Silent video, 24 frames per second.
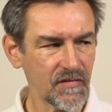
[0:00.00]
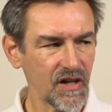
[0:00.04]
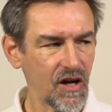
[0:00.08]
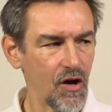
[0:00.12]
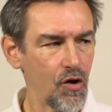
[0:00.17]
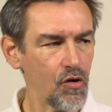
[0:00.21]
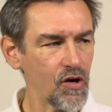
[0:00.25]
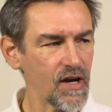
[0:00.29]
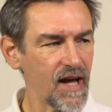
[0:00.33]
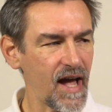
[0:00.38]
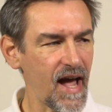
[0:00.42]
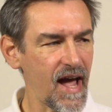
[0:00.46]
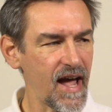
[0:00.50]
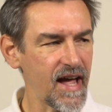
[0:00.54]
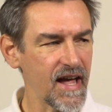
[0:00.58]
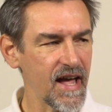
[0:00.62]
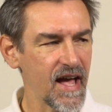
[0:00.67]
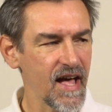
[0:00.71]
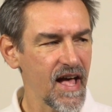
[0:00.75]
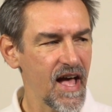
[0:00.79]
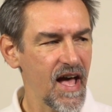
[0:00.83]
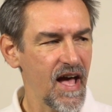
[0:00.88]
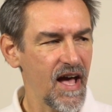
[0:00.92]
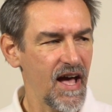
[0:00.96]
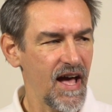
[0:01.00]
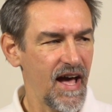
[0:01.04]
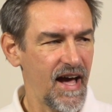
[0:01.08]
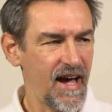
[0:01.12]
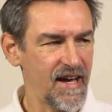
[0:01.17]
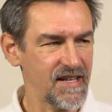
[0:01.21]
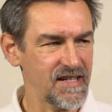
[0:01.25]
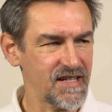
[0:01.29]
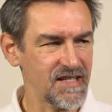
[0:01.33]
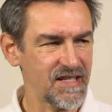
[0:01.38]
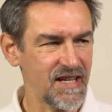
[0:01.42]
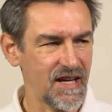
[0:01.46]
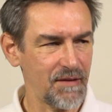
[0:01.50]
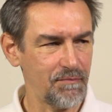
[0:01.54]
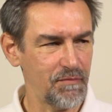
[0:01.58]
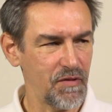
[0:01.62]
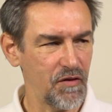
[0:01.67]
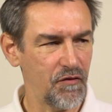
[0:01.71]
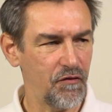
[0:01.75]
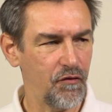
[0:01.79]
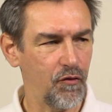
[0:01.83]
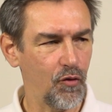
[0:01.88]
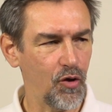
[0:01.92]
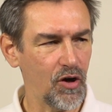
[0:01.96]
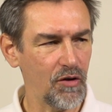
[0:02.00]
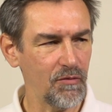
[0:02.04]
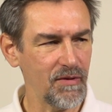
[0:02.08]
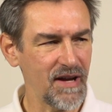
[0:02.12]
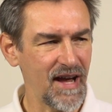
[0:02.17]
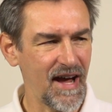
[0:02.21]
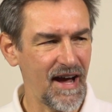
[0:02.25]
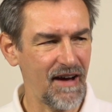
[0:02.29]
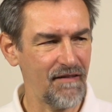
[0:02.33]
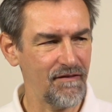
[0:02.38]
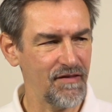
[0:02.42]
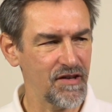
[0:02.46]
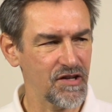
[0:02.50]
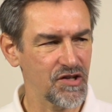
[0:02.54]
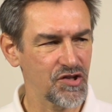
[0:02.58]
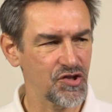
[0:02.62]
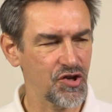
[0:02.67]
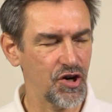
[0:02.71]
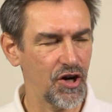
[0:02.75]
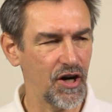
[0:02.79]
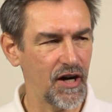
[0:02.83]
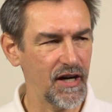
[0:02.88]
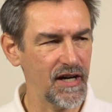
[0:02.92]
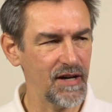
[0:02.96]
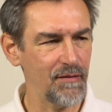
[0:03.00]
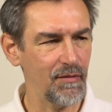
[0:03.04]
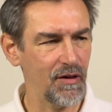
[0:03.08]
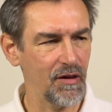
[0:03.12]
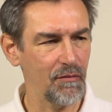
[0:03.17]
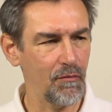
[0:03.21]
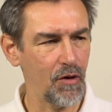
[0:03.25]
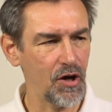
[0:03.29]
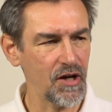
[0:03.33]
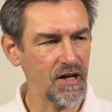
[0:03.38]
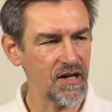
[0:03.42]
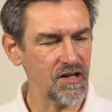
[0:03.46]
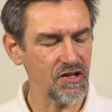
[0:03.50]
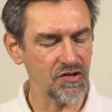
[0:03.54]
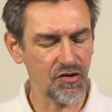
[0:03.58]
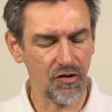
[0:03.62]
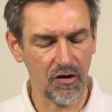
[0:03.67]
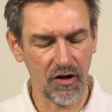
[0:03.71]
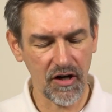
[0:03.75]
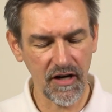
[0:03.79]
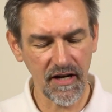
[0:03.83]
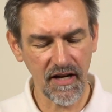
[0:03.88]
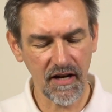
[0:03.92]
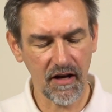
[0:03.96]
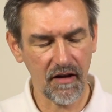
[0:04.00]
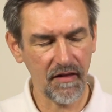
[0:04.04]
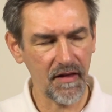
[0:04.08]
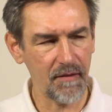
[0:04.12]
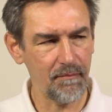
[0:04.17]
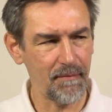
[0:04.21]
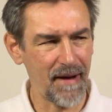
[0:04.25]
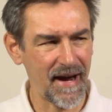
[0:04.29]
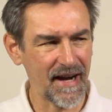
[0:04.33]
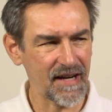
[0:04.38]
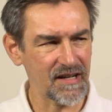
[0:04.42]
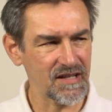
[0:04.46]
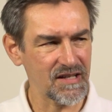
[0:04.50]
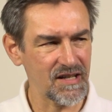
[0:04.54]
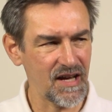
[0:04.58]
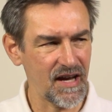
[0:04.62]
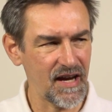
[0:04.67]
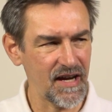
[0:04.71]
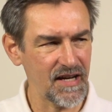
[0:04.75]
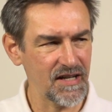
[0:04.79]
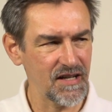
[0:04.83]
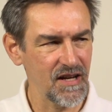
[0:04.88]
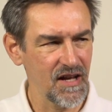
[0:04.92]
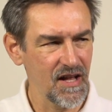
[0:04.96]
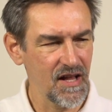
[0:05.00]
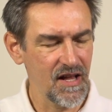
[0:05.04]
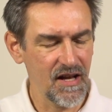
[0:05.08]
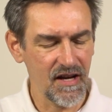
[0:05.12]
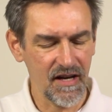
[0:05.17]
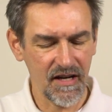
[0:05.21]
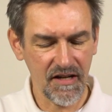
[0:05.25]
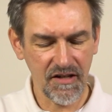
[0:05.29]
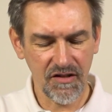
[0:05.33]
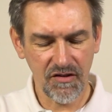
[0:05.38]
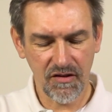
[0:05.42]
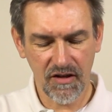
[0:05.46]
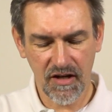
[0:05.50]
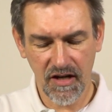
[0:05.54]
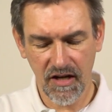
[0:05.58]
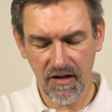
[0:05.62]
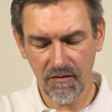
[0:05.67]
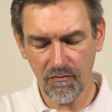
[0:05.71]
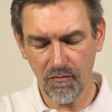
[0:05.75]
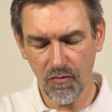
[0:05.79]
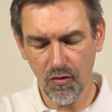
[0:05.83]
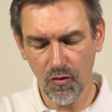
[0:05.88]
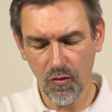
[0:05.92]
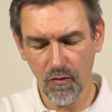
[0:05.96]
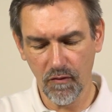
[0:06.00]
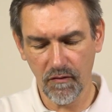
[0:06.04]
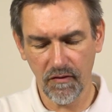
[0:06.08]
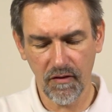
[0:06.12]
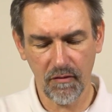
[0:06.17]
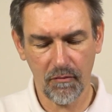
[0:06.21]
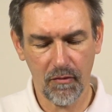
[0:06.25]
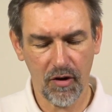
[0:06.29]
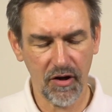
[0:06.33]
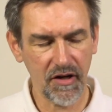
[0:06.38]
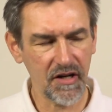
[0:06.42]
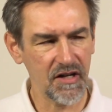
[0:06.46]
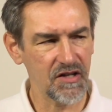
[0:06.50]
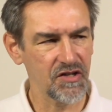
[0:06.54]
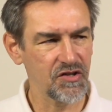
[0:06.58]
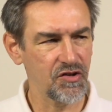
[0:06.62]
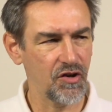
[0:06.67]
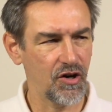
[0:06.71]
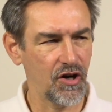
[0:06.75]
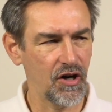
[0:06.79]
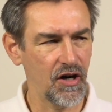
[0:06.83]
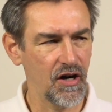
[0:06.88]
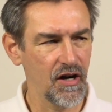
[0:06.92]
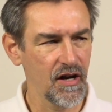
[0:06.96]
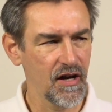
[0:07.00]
Okay. As I said before, we have the turnable monitor here on the back side, and you can move the monitor